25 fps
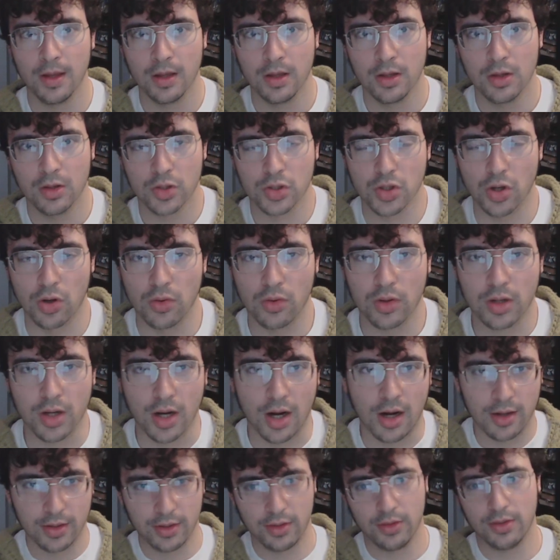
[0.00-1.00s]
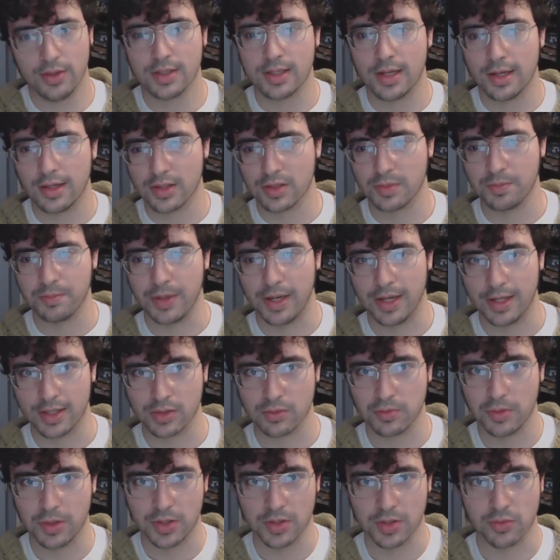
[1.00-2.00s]
so Cahill is at his best
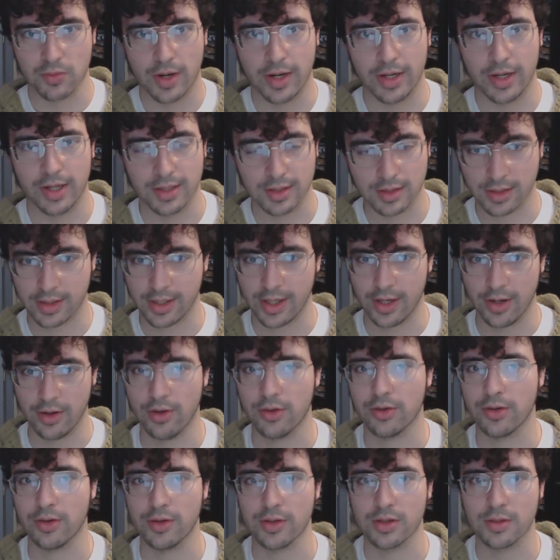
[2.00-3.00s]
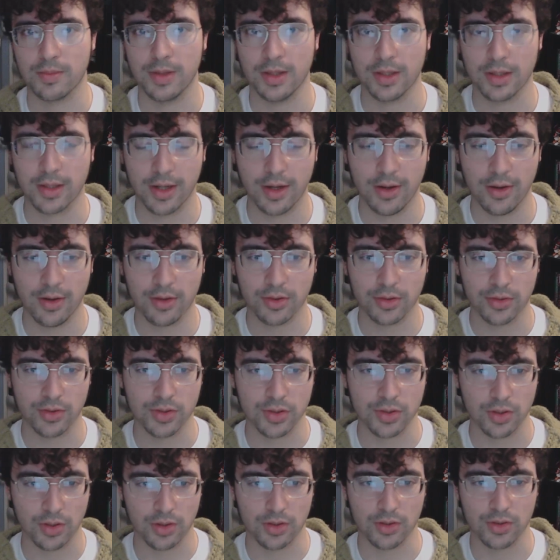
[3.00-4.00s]
when he's writing his characters. I mean, the characters
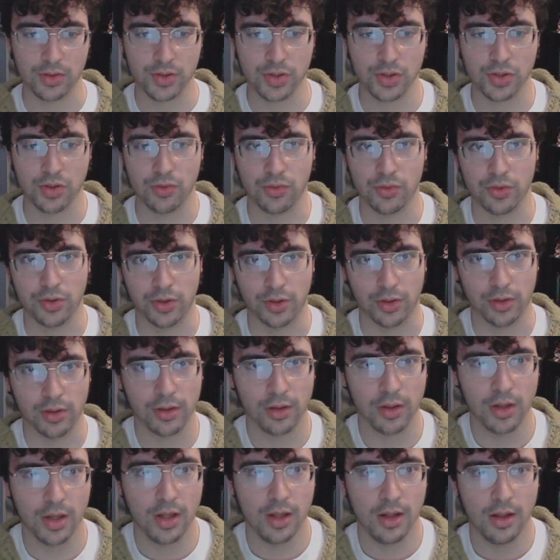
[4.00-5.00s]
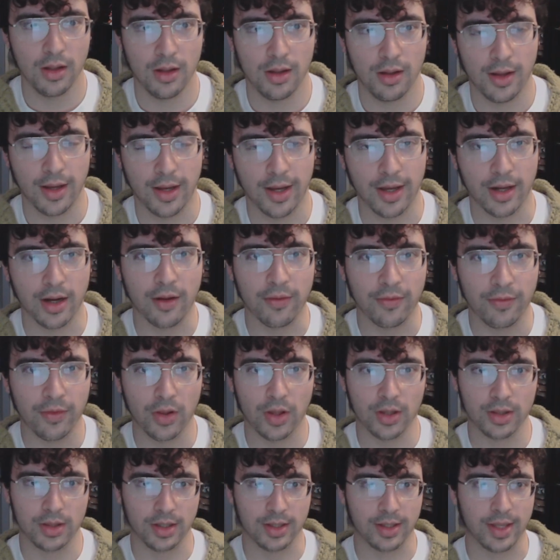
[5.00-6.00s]
are so good, and I feel
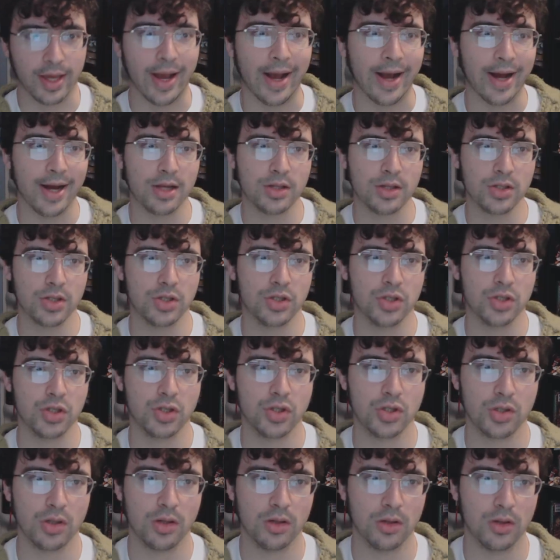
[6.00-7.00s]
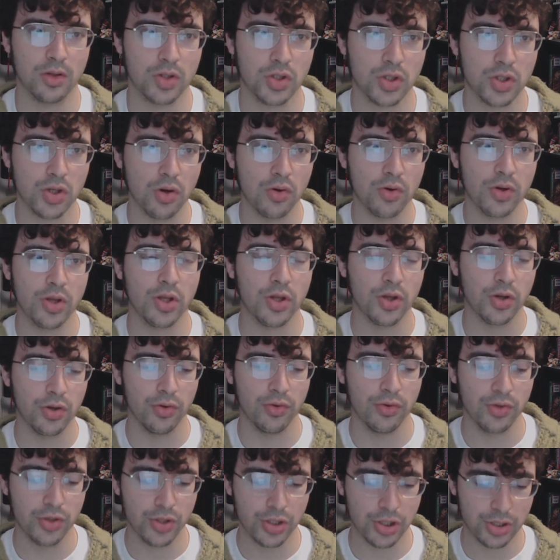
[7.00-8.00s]
like the cast is so
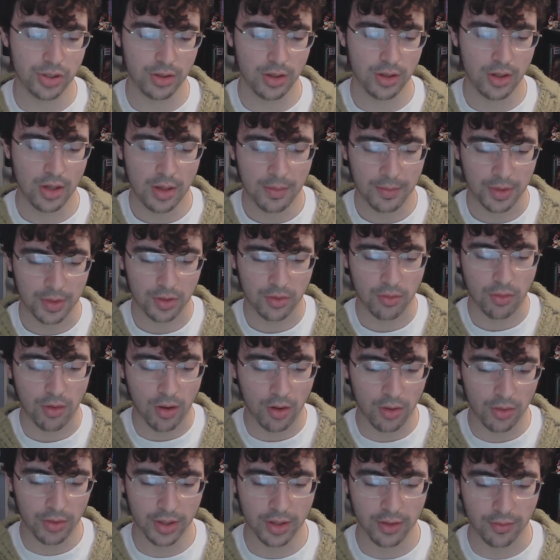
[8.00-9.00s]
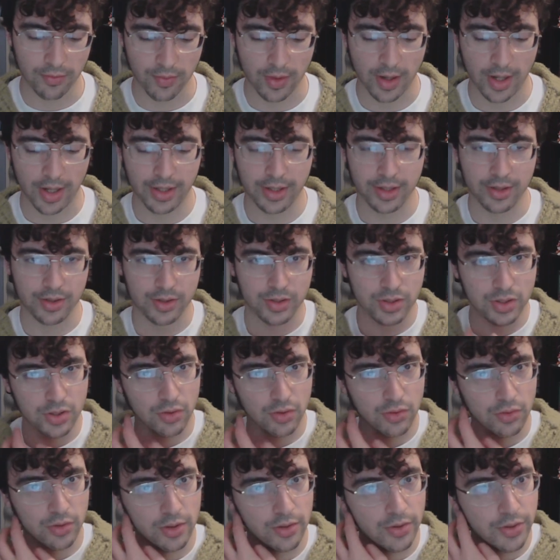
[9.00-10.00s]
huge. The quality of writing is so
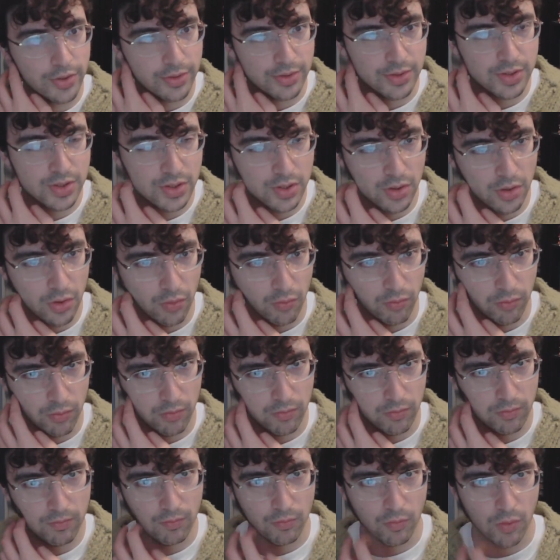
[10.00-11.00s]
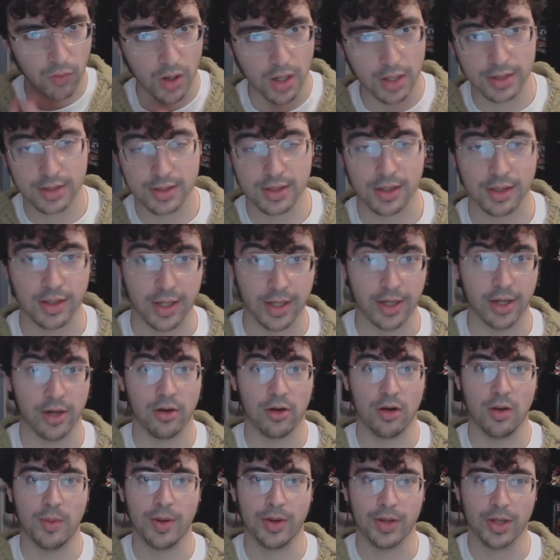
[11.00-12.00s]
good that you still want to care
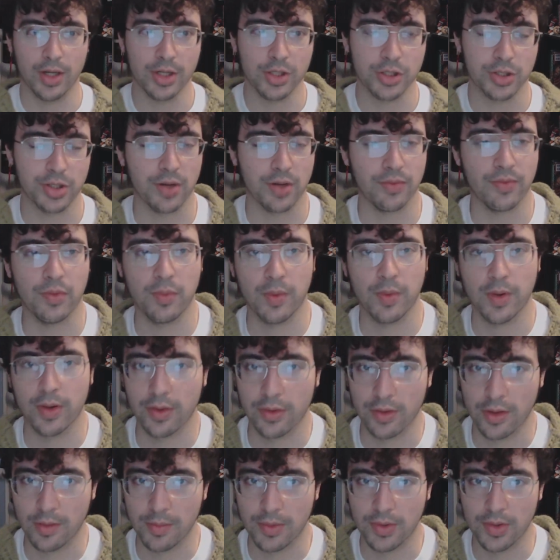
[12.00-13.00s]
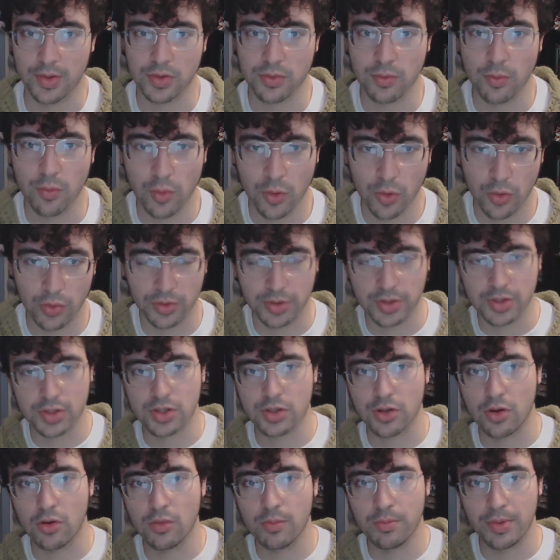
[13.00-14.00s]
about each and every one of them. And this world is
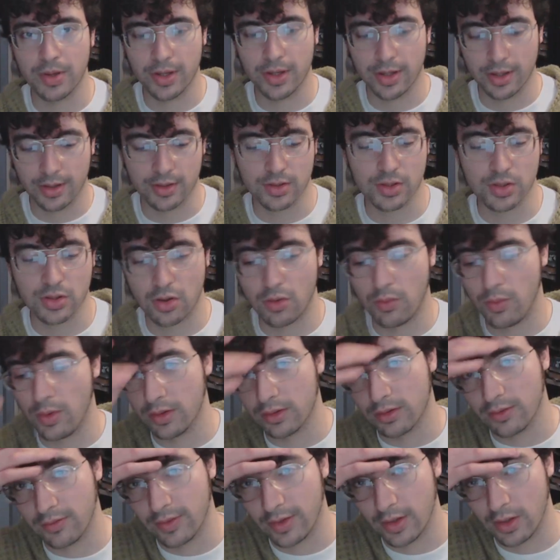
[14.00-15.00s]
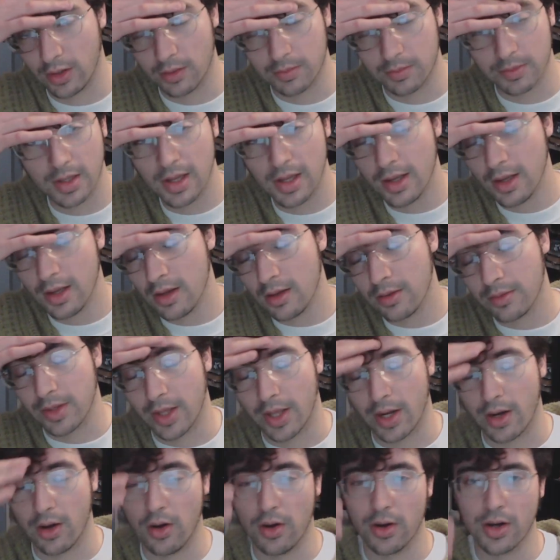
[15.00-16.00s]
so big and so well developed that
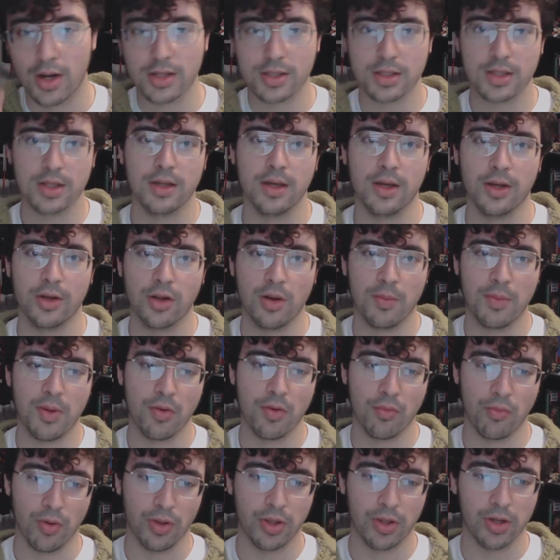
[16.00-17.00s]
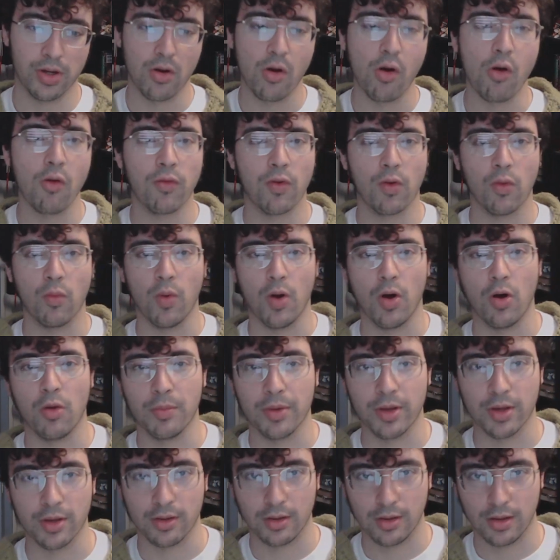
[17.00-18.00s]
honestly, it could be really
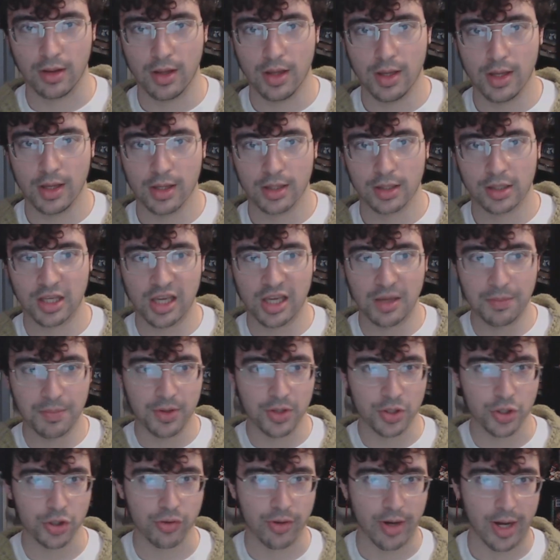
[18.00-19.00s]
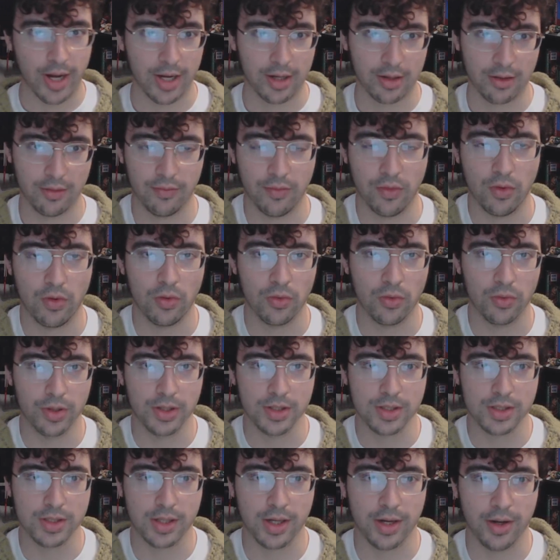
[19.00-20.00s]
overwhelming keeping track of all
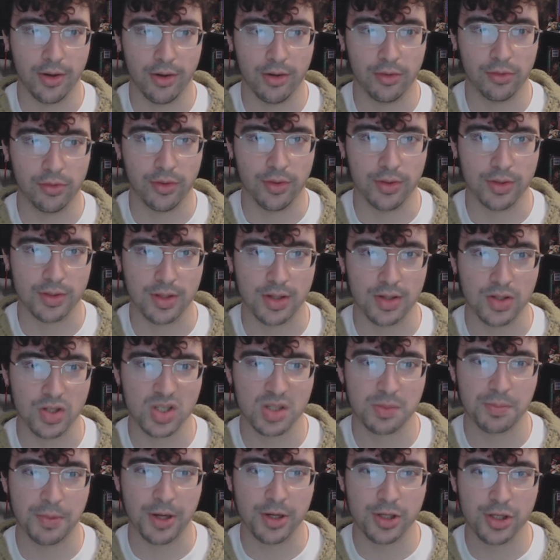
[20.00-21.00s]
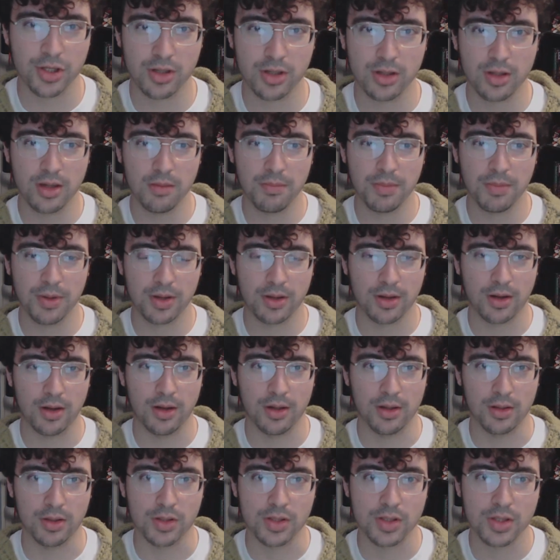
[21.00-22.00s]
these characters, especially
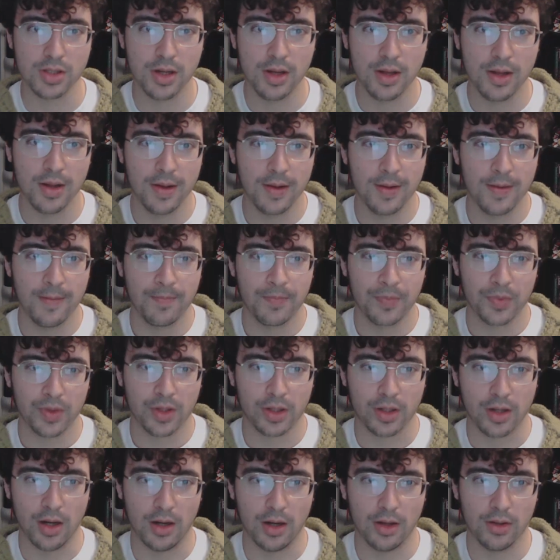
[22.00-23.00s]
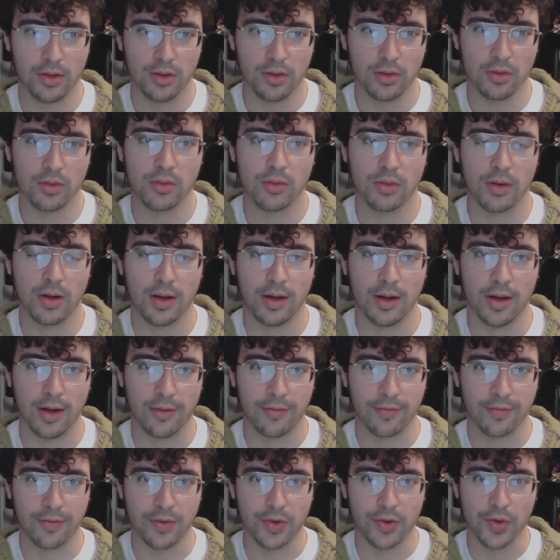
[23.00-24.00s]
because Cahill,
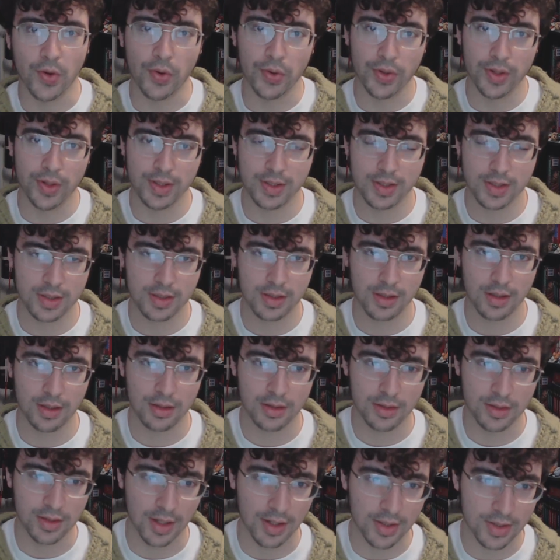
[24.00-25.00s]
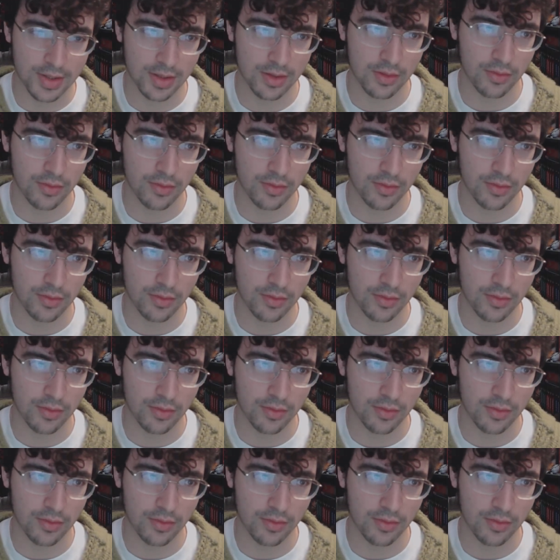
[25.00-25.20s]
I've noticed, doesn't